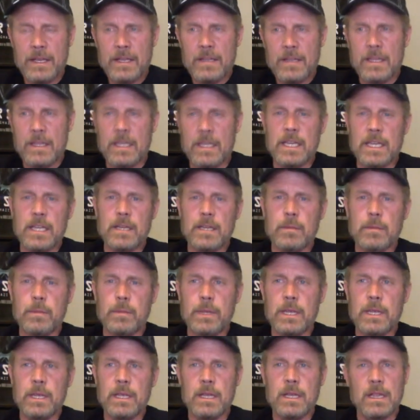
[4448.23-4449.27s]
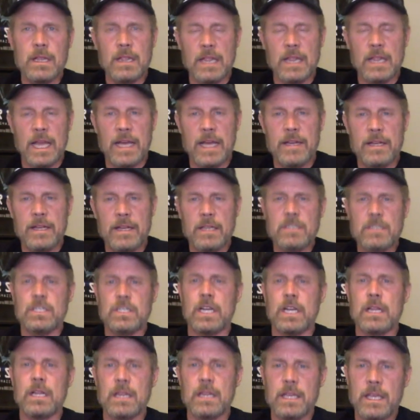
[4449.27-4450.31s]
They need to be led
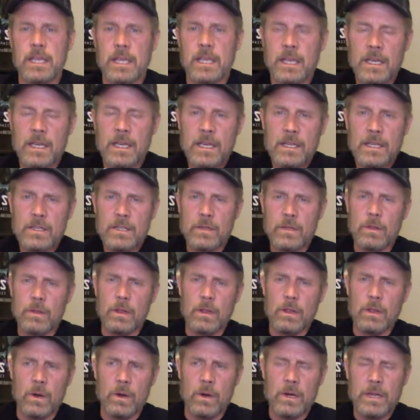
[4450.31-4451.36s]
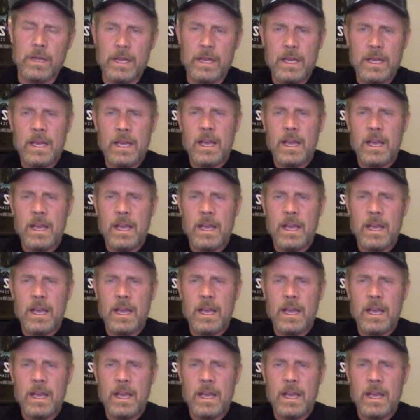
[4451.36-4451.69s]
gently to the Lord